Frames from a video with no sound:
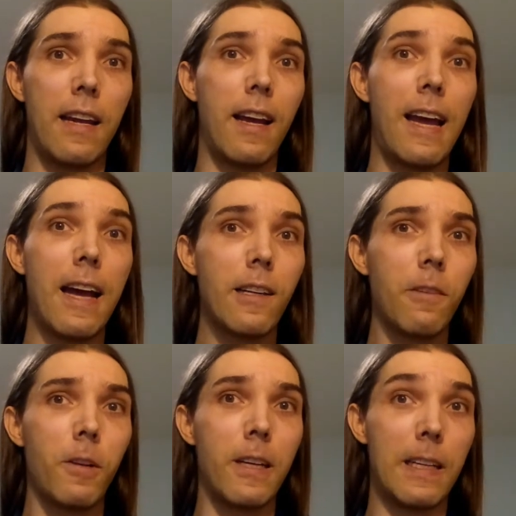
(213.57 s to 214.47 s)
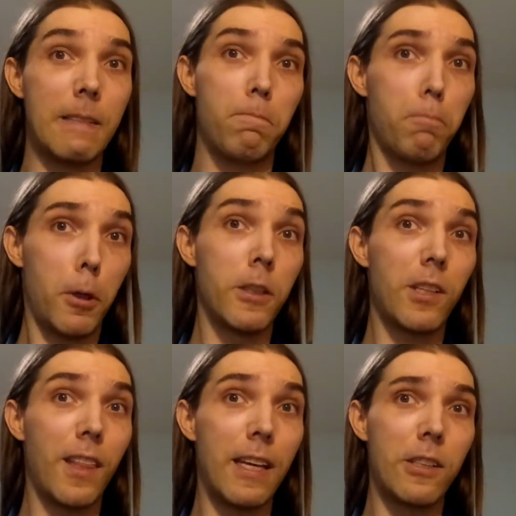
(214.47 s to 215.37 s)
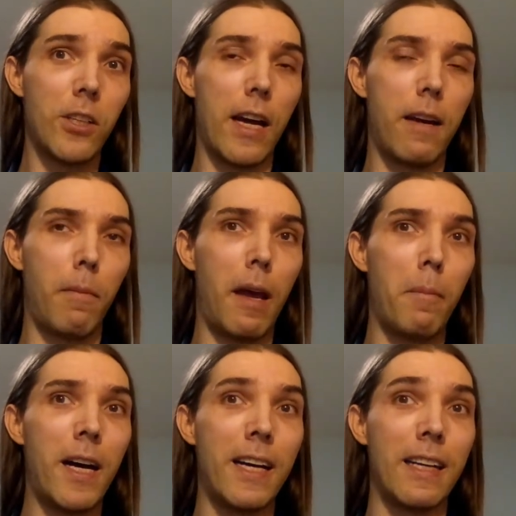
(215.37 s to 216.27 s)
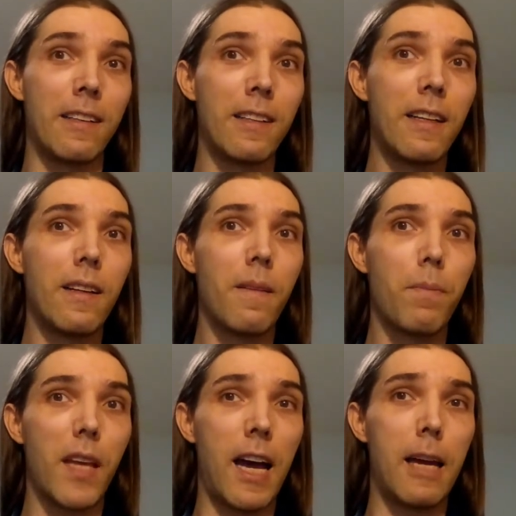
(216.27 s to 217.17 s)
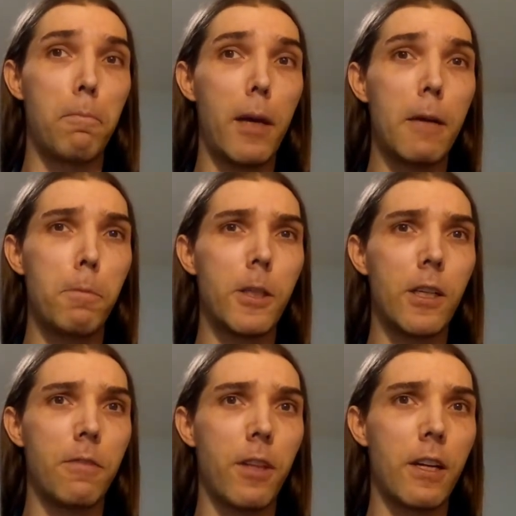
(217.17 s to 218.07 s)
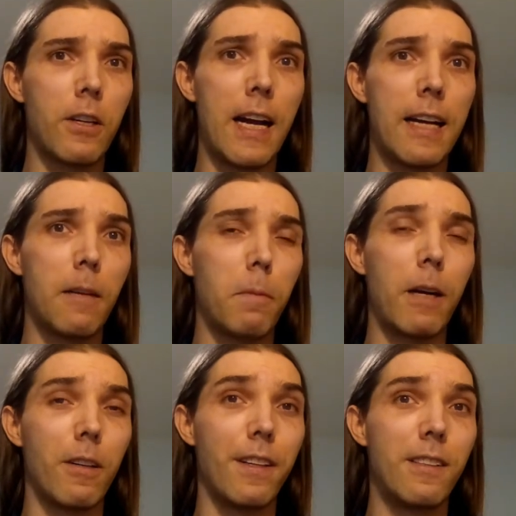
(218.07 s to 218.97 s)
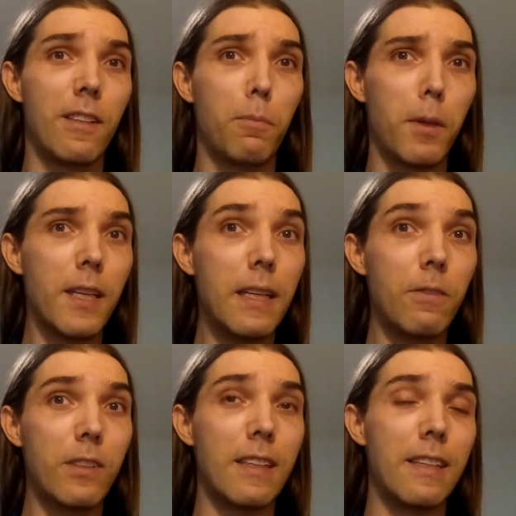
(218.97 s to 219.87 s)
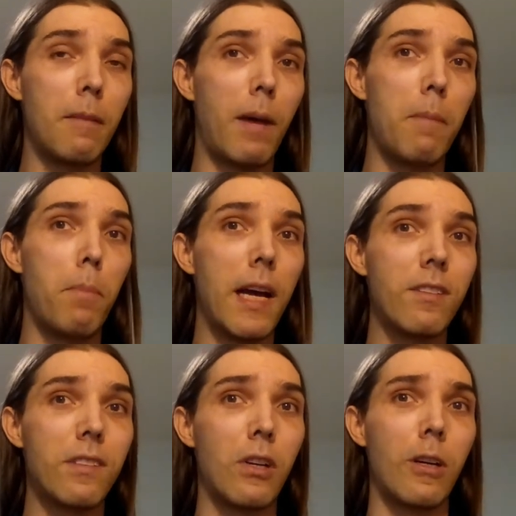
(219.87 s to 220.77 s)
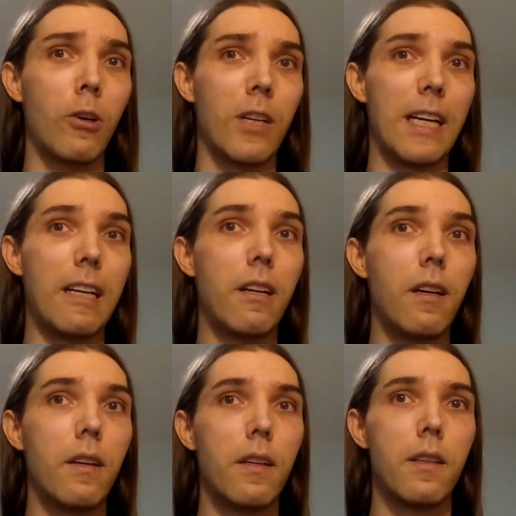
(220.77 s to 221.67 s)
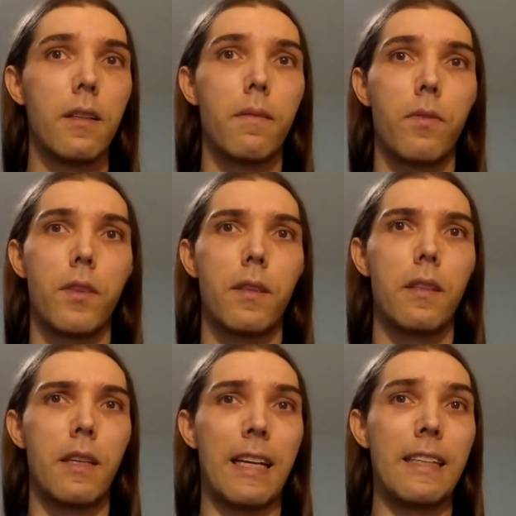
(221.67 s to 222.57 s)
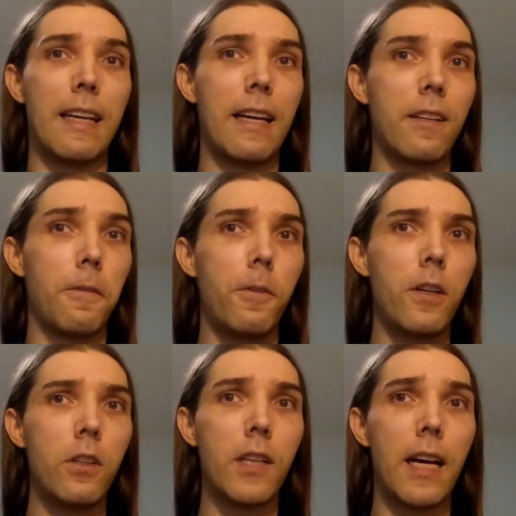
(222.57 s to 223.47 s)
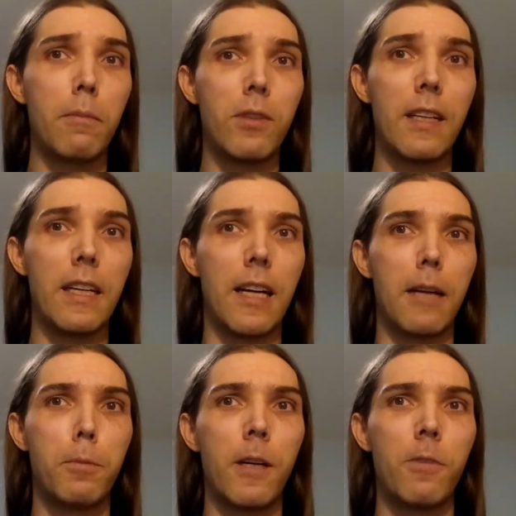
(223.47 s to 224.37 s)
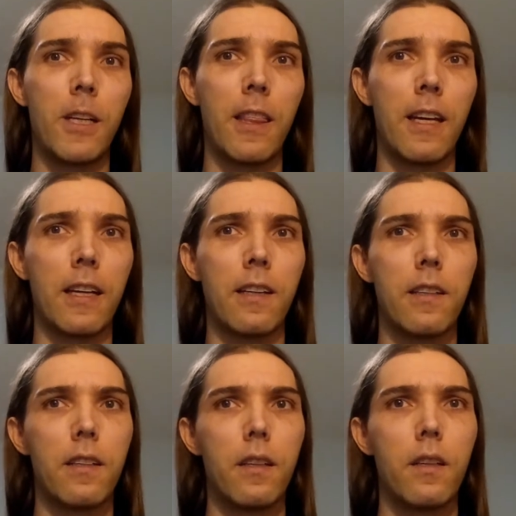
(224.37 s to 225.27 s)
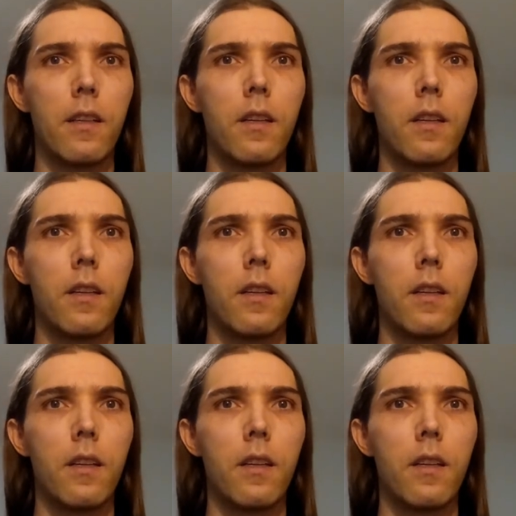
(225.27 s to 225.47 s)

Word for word: And I actively pushed the issue out of my mind. I papered over the crack in my religious beliefs and did my best to ignore it. And yet, a few times a year, i briefly think,